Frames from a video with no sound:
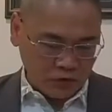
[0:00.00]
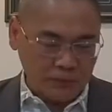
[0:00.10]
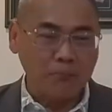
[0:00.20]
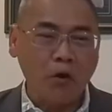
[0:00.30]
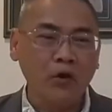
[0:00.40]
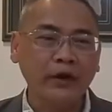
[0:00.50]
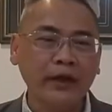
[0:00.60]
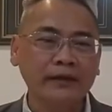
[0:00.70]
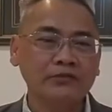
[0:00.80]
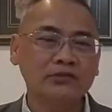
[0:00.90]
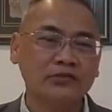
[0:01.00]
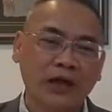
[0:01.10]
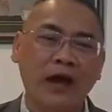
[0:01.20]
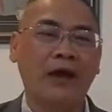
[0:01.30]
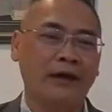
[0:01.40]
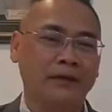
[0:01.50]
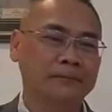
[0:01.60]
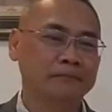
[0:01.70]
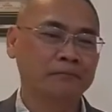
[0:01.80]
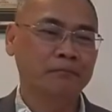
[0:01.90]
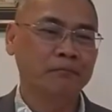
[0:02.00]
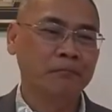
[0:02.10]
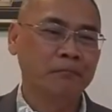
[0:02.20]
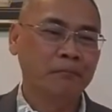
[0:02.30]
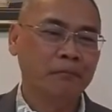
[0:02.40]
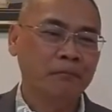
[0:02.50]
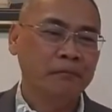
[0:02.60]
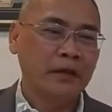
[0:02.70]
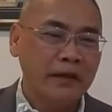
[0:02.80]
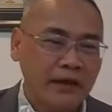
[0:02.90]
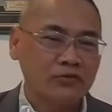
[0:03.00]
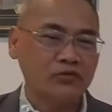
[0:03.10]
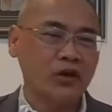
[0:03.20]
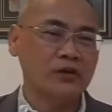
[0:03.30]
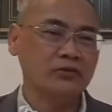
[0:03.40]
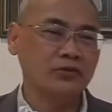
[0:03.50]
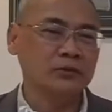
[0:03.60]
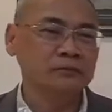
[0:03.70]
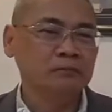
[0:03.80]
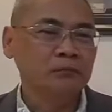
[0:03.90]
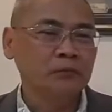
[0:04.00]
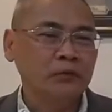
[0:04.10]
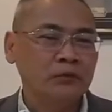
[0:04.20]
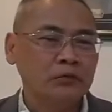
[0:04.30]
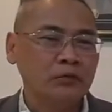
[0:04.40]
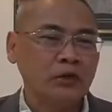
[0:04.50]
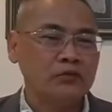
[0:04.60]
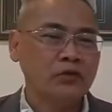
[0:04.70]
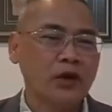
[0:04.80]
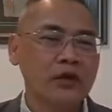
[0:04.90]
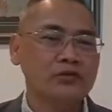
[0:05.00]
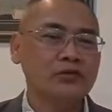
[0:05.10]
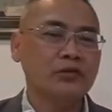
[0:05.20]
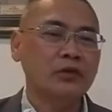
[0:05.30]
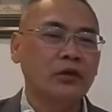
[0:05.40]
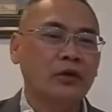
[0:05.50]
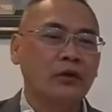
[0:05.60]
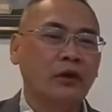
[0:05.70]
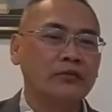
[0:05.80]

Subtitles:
morning star. The next church: to the church of